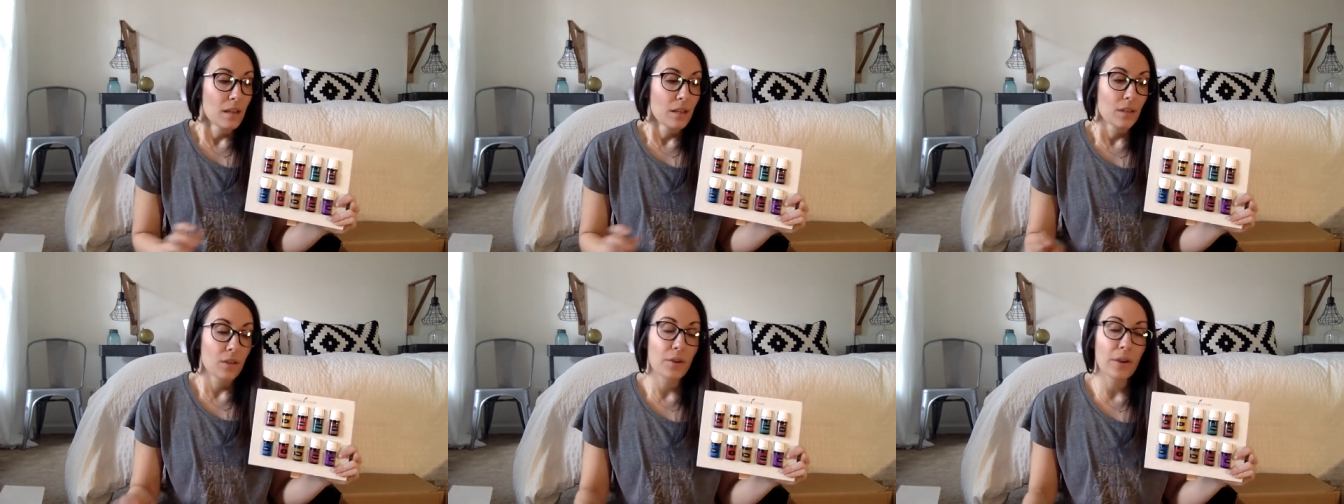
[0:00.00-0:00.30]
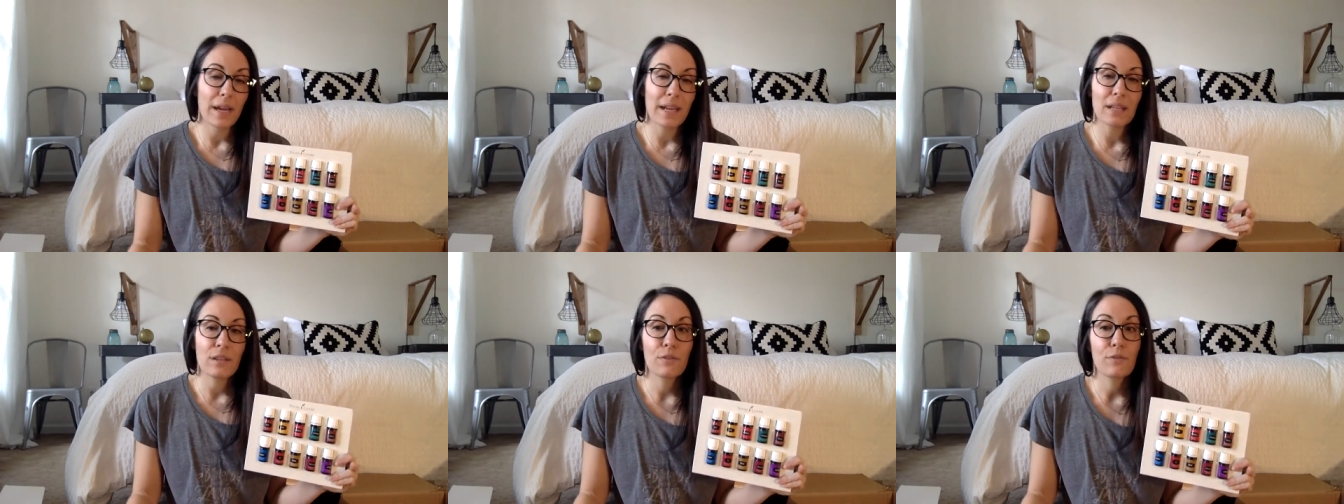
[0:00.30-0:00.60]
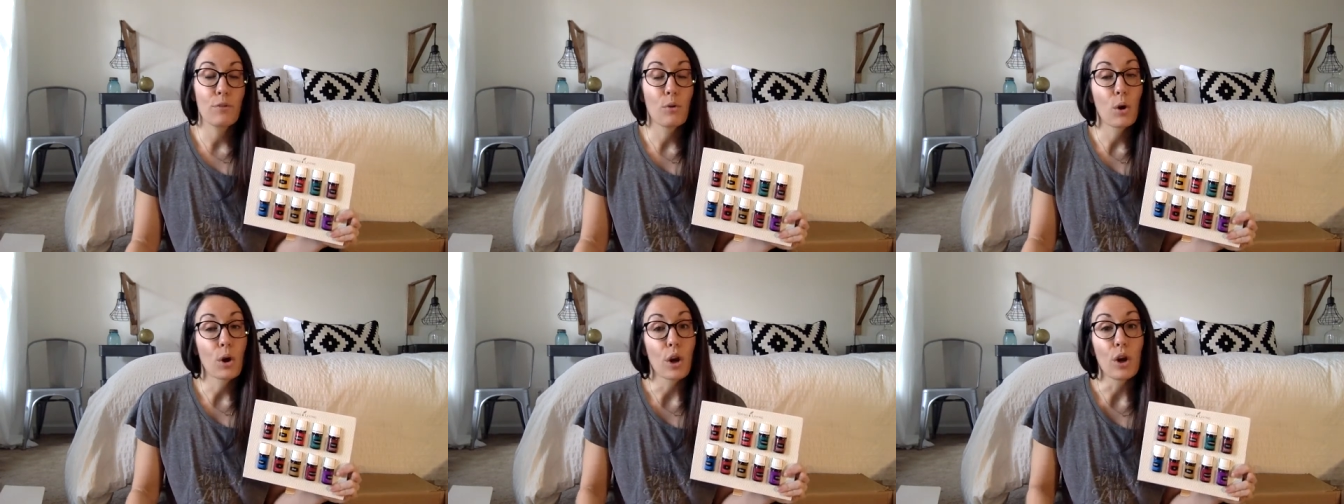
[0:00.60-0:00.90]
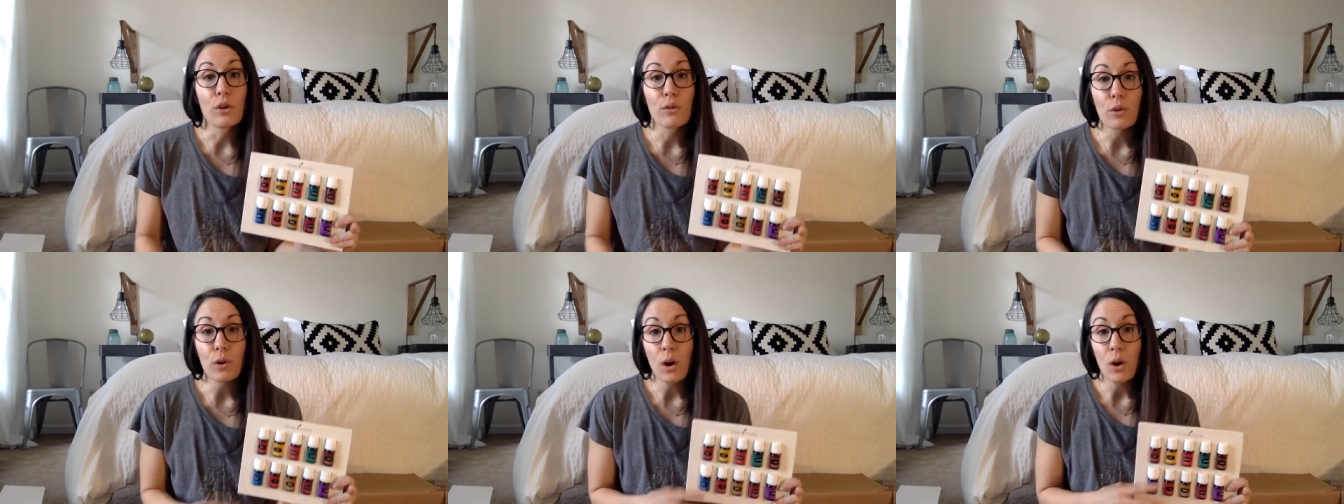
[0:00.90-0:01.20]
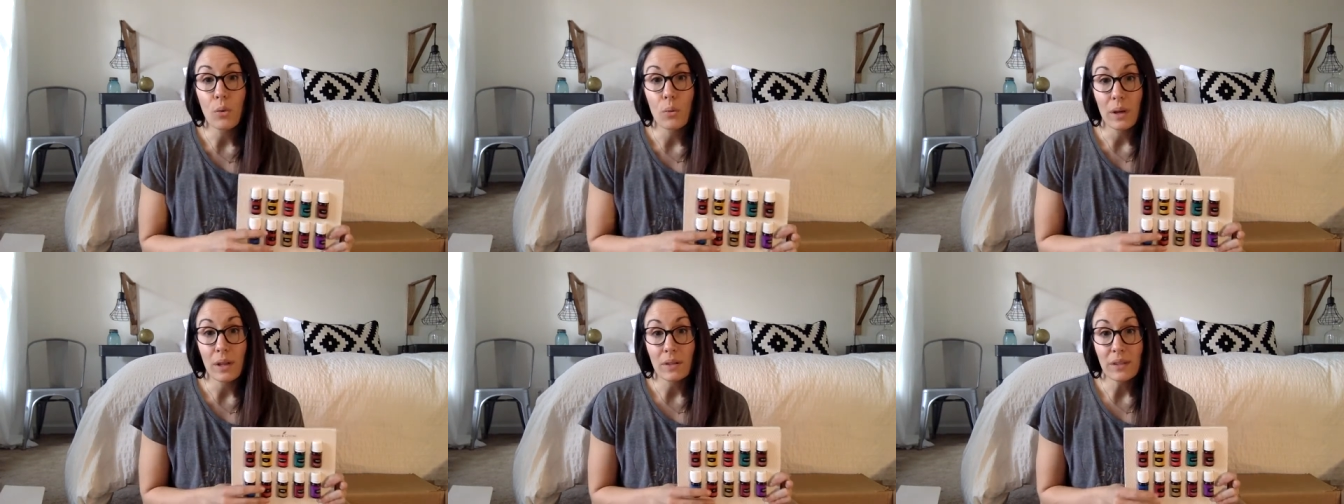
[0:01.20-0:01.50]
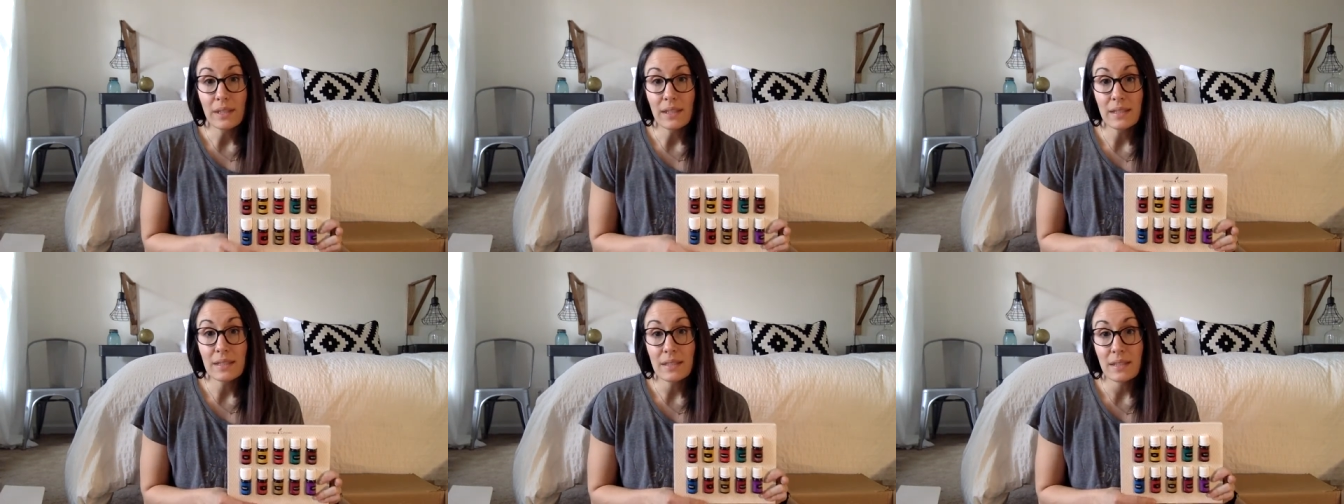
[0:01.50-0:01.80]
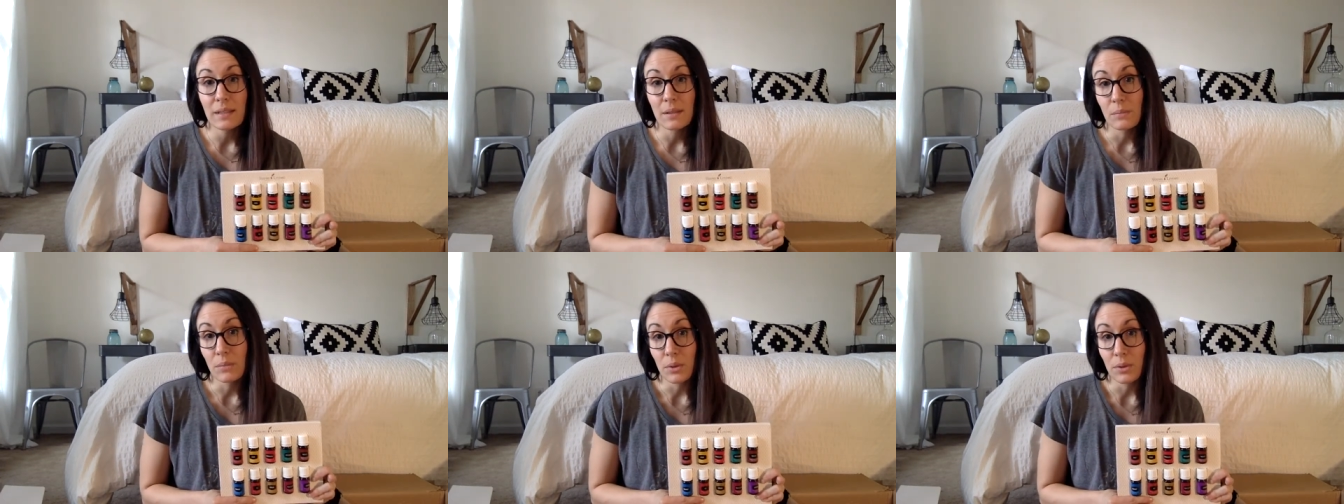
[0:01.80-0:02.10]
great for overall wellness
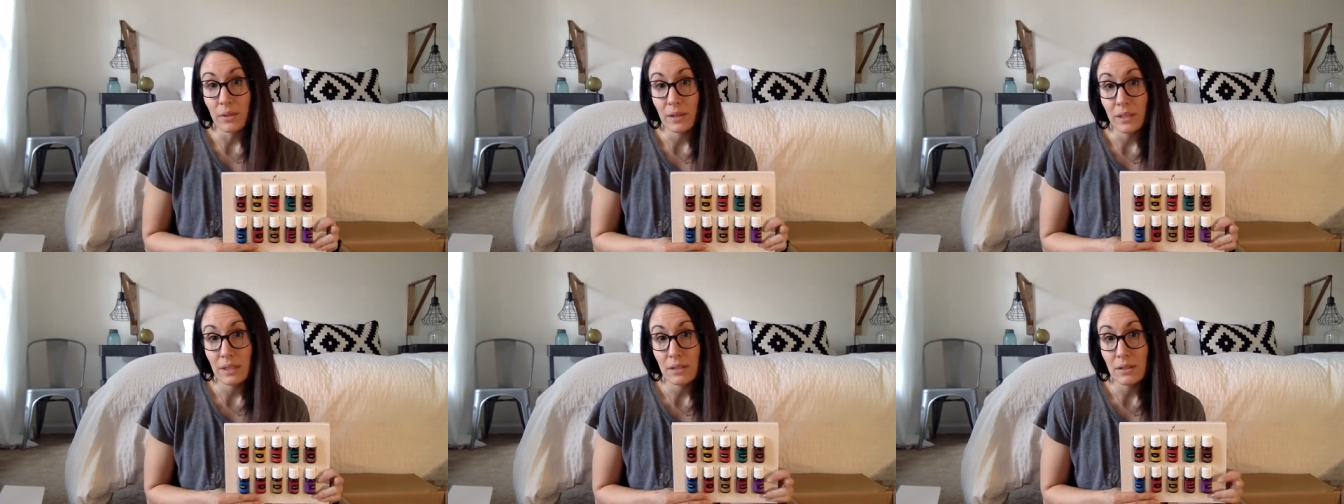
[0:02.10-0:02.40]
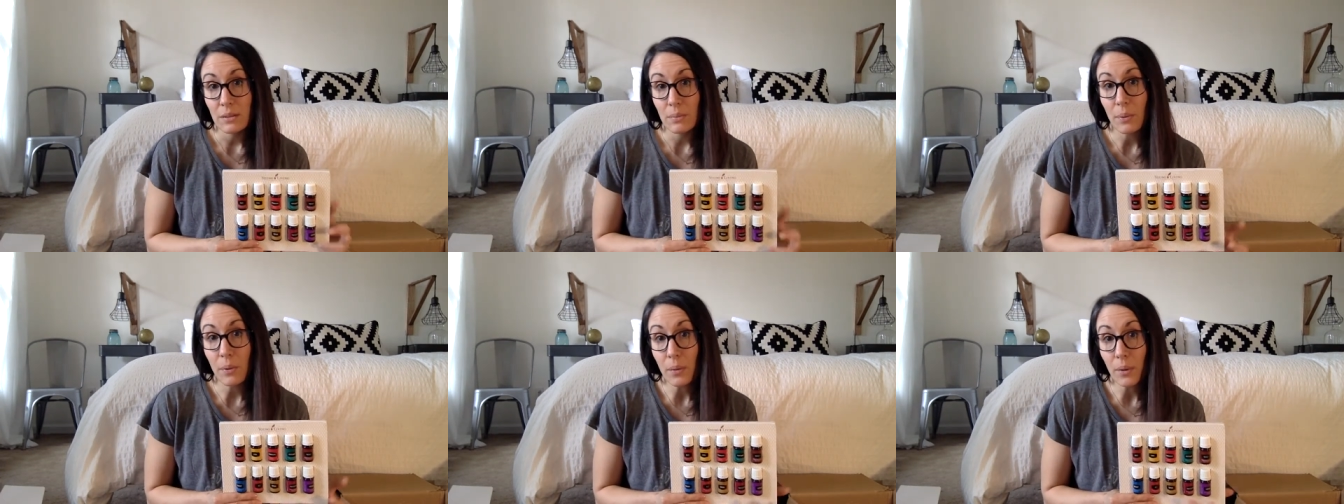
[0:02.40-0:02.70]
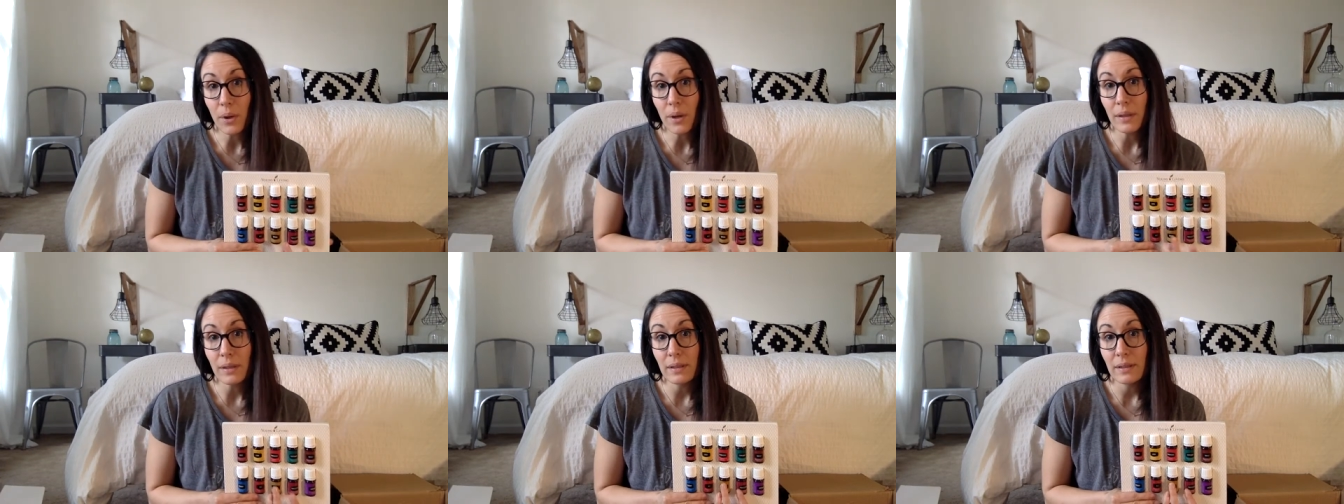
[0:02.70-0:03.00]
and immunity support.